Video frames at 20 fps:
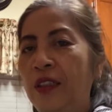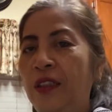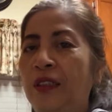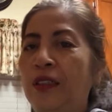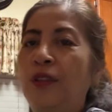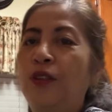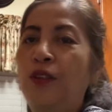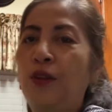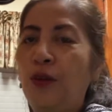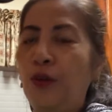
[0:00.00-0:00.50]

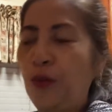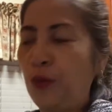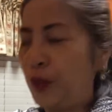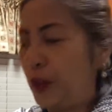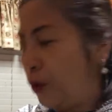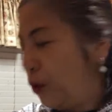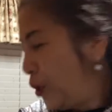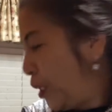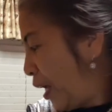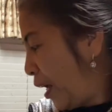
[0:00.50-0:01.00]
We
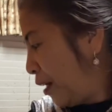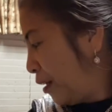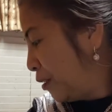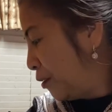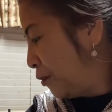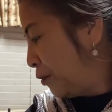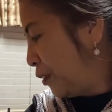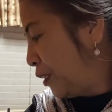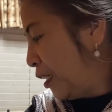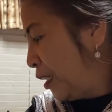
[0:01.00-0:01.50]
don't
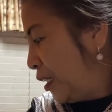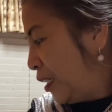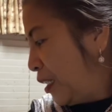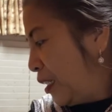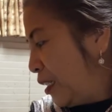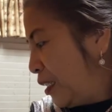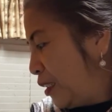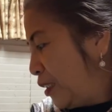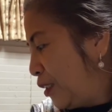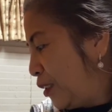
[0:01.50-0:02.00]
have,
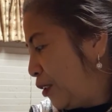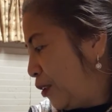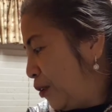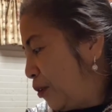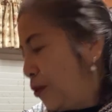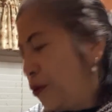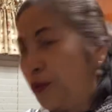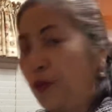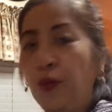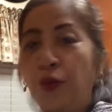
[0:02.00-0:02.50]

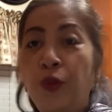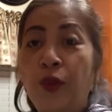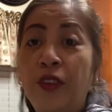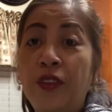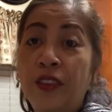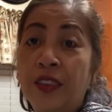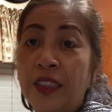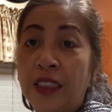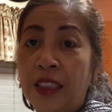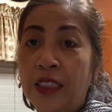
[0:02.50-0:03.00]
we are
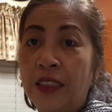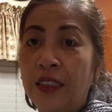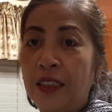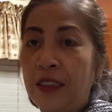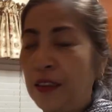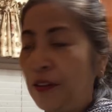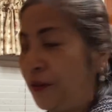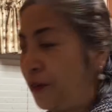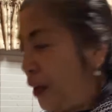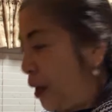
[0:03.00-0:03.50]
six in
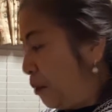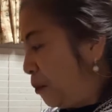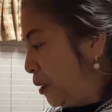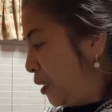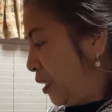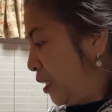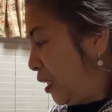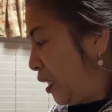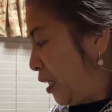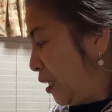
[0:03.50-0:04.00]
the
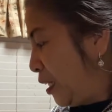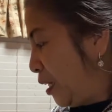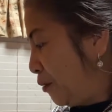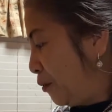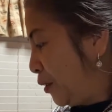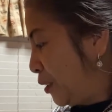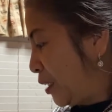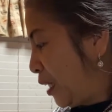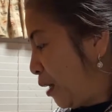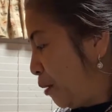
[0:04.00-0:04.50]
family, and
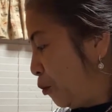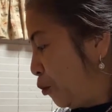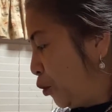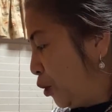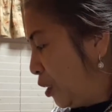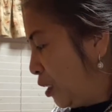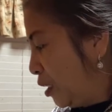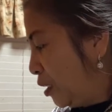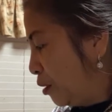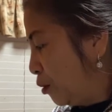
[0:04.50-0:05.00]
every time
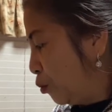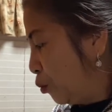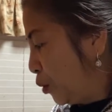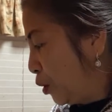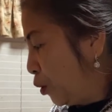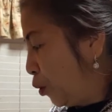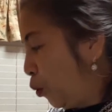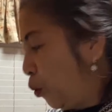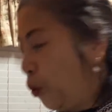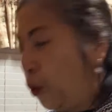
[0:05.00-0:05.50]
we
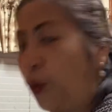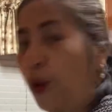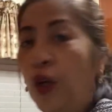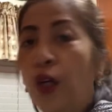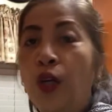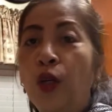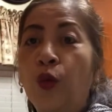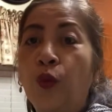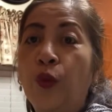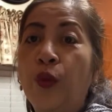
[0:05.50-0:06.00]
go,
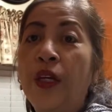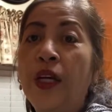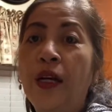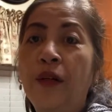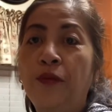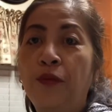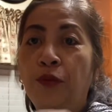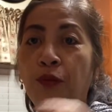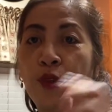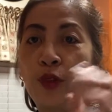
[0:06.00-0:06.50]

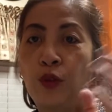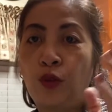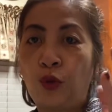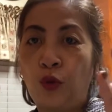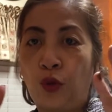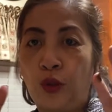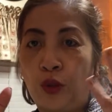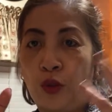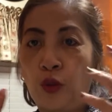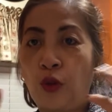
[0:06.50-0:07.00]

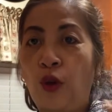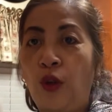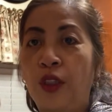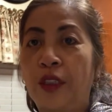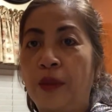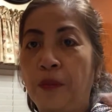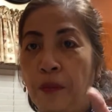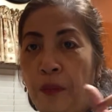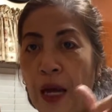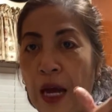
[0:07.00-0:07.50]
call
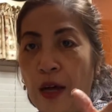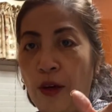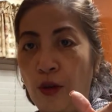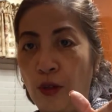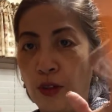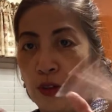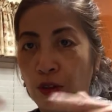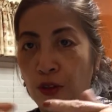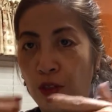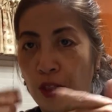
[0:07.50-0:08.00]
it
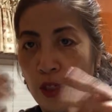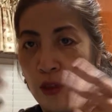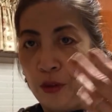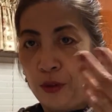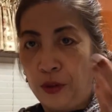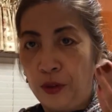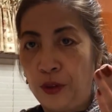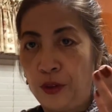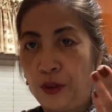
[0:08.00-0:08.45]
baon, or our,